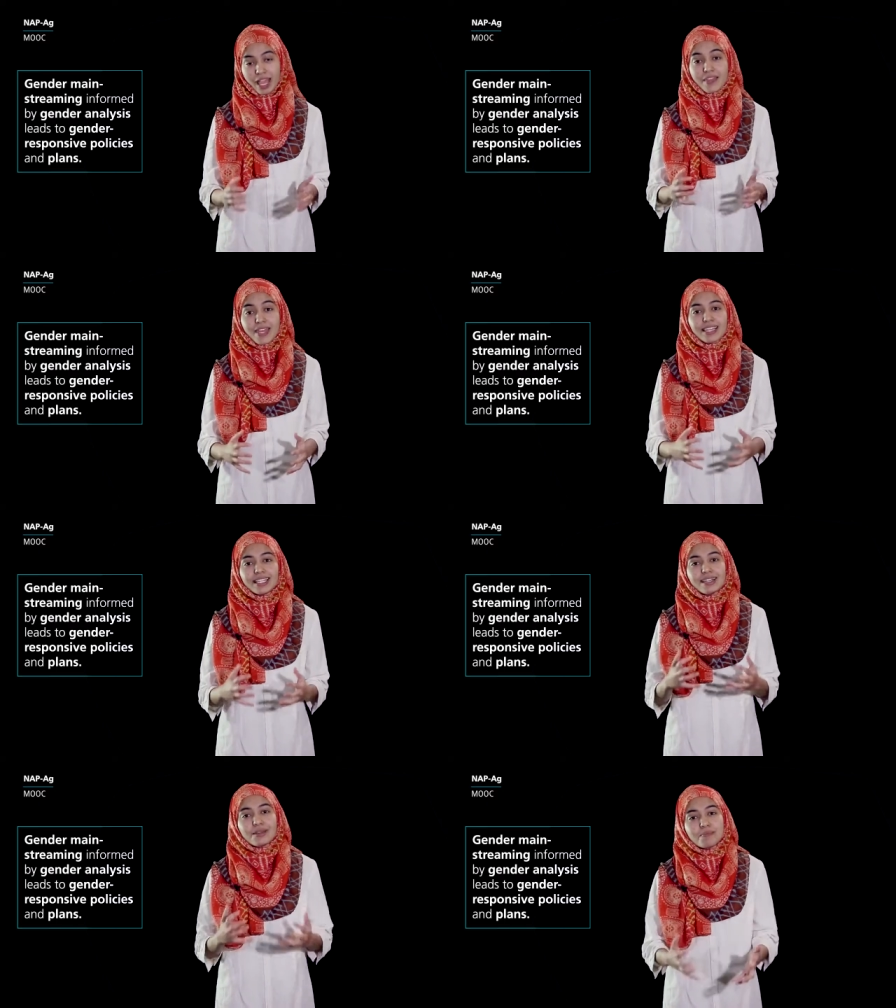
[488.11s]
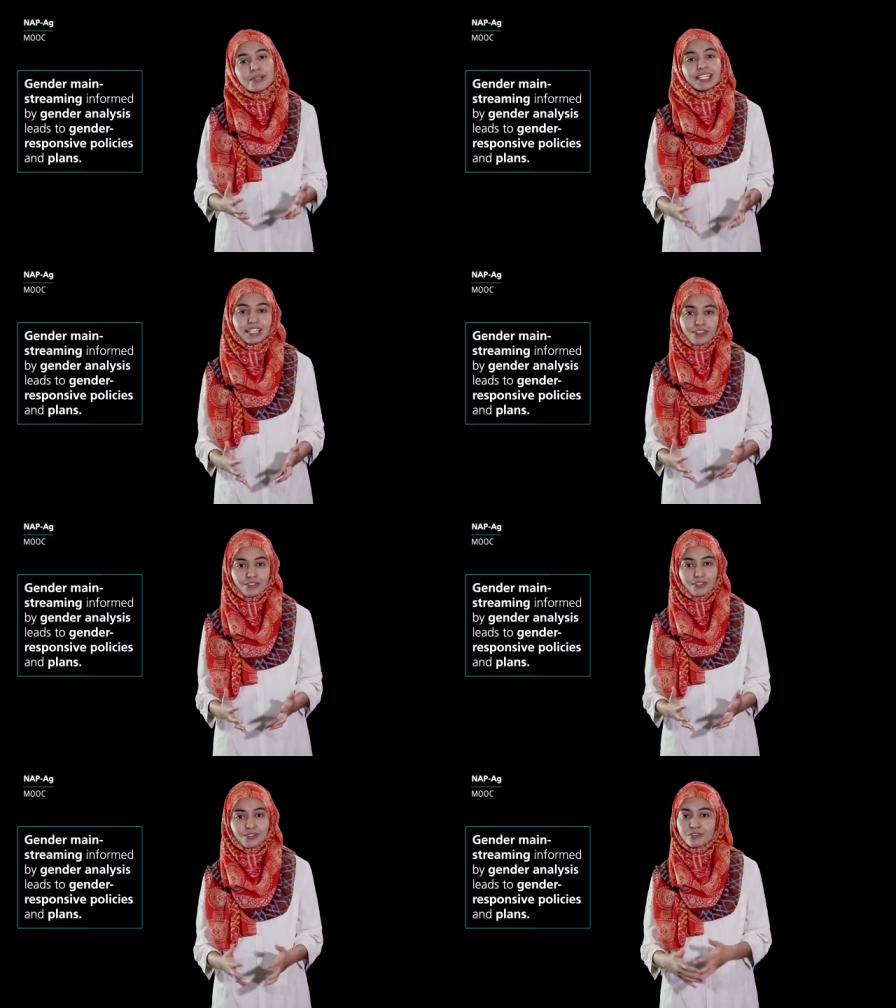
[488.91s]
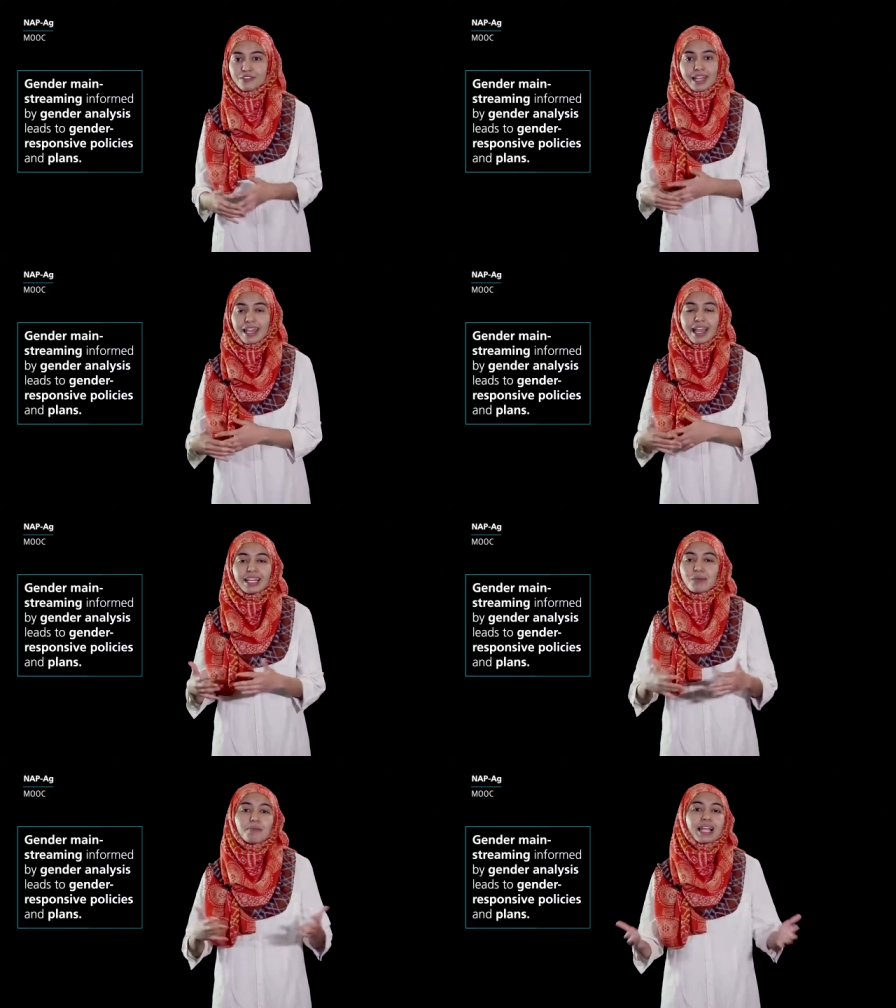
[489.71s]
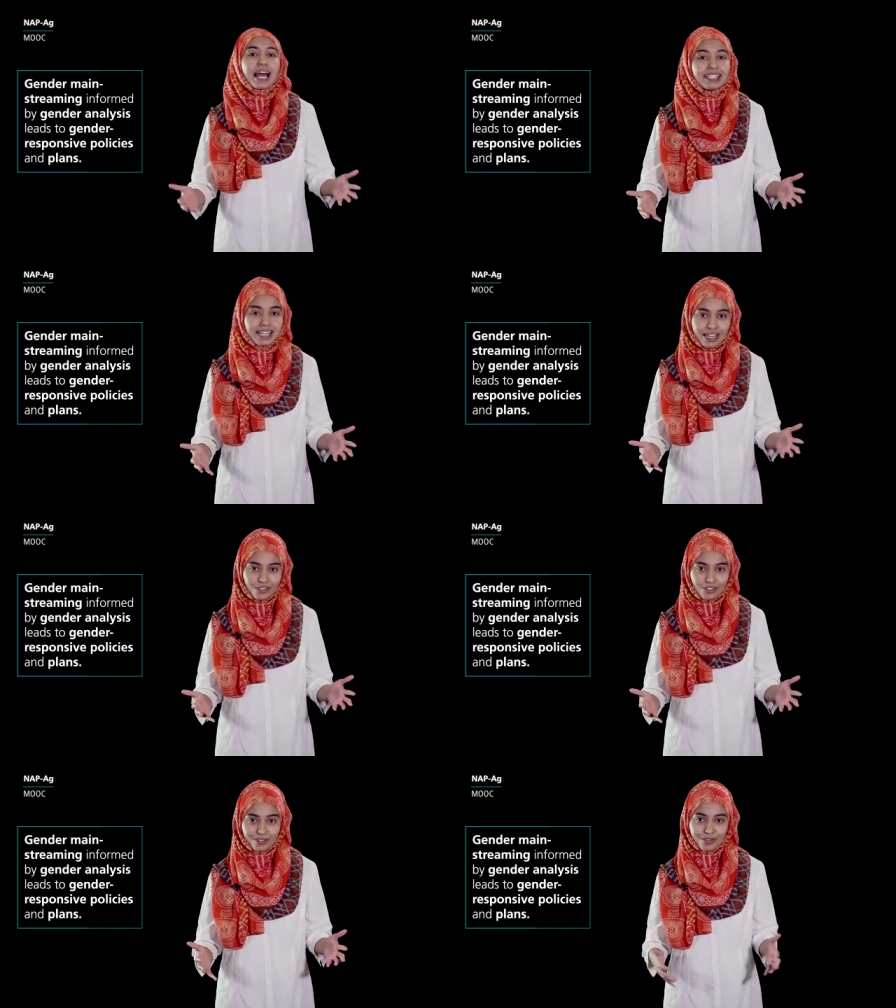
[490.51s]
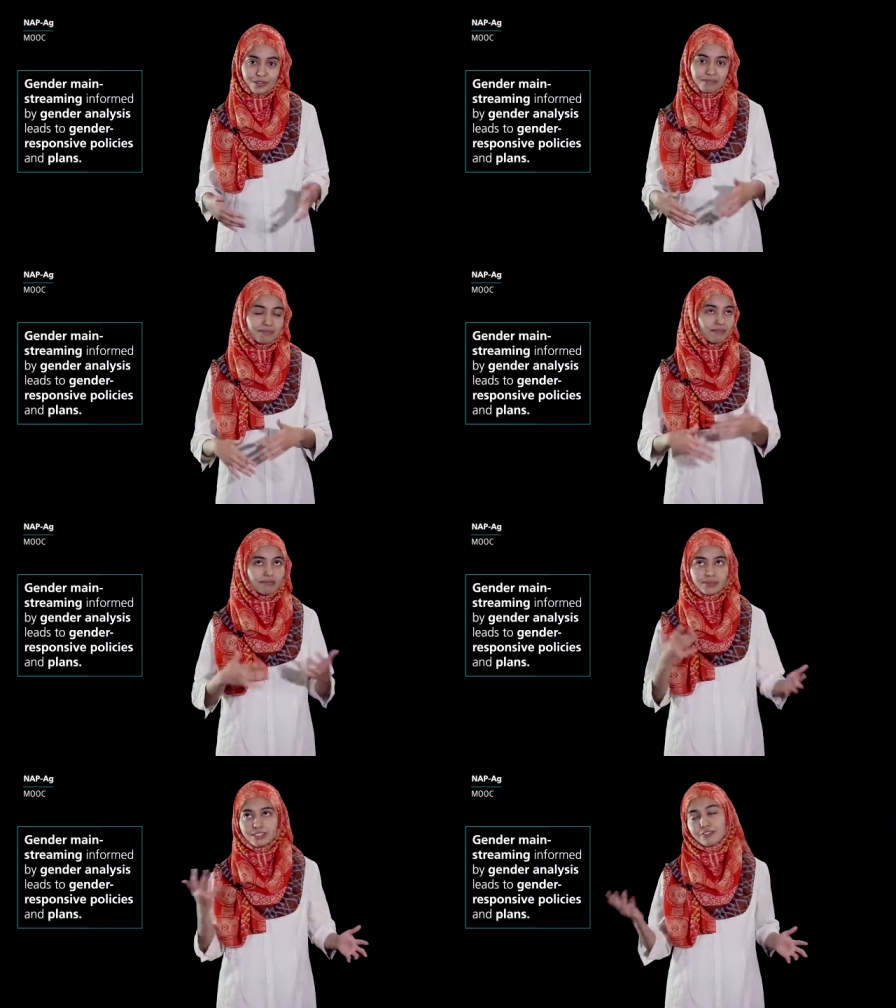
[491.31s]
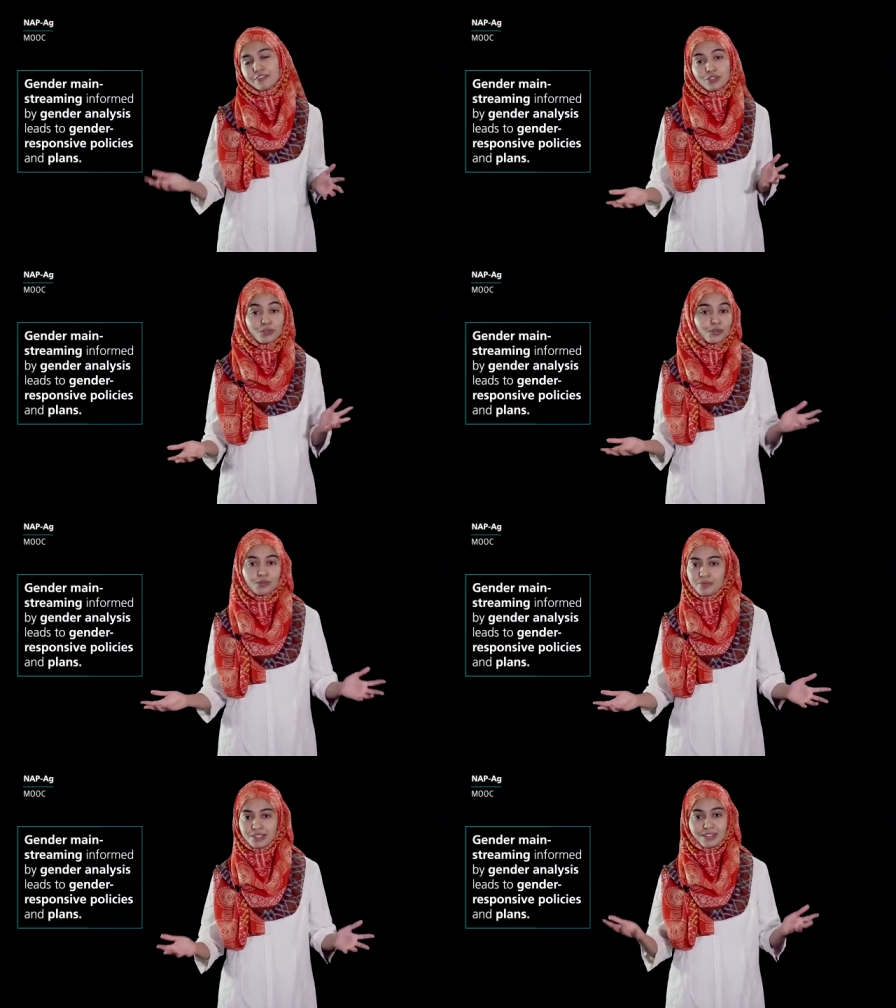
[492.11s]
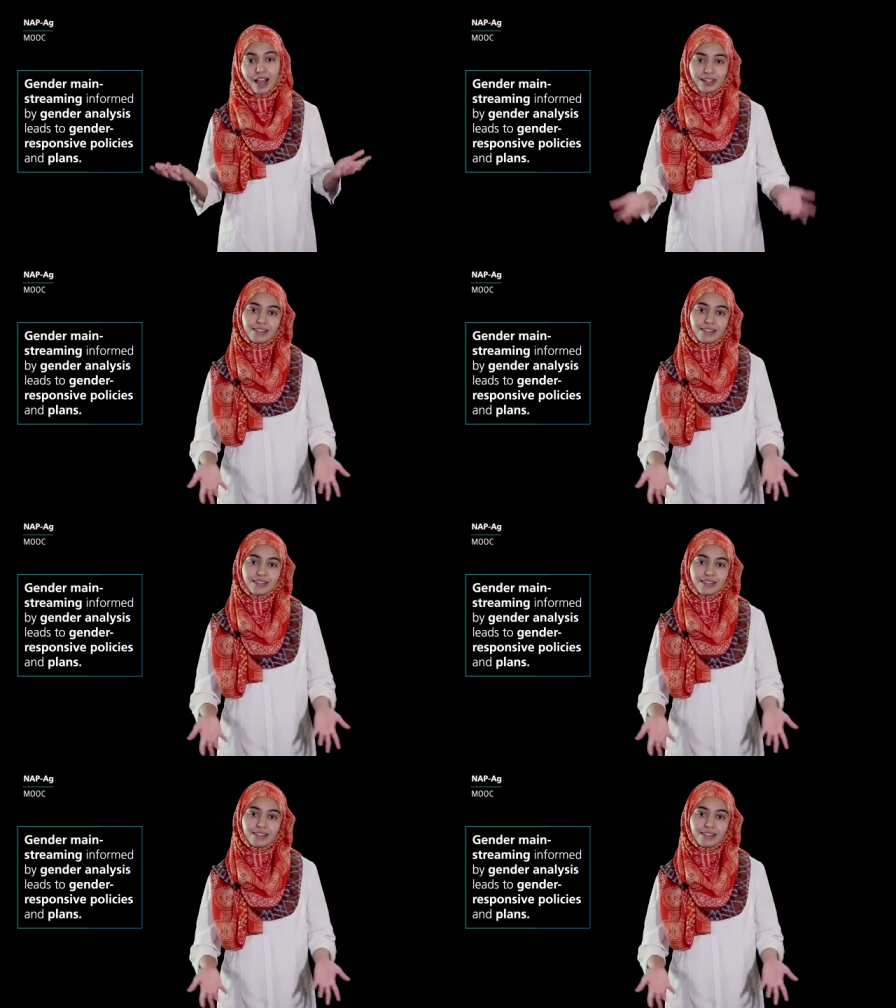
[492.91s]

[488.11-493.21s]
and that the implications of any planned action on different groups are